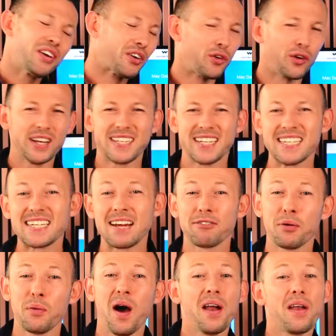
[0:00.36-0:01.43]
Greetings
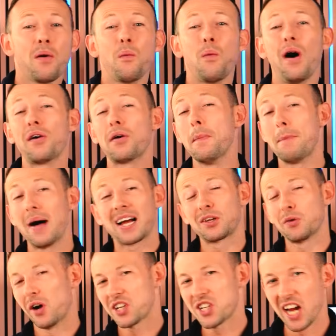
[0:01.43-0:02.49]
everyone, welcome back
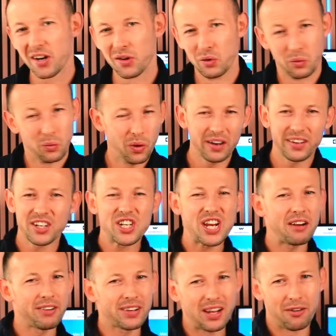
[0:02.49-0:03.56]
to our channel.
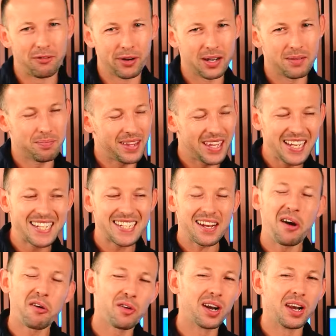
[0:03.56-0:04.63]
Wondershare Recoverit is
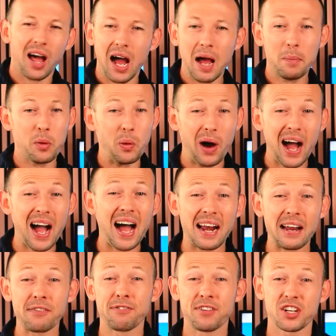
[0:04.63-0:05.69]
a reliable
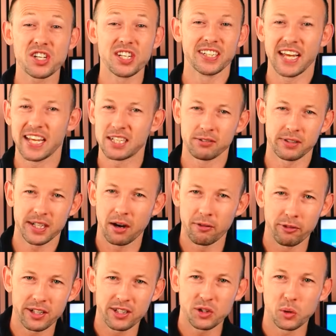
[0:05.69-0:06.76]
and efficient data
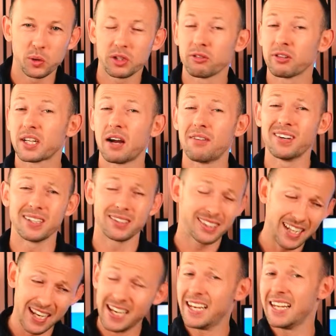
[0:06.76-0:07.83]
recovery tool to recover
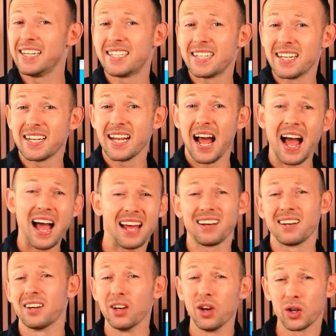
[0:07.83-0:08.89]
deleted
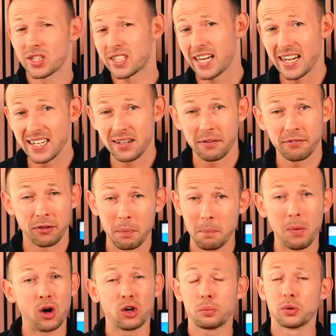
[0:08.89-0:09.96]
and lost data
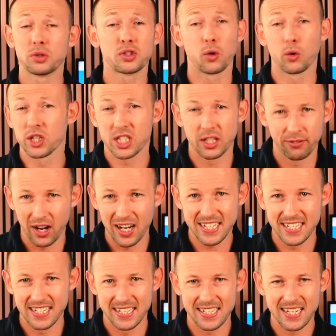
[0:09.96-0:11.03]
from multiple storage
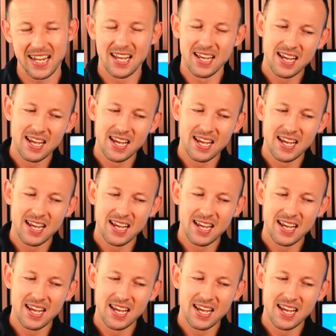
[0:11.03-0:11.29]
devices.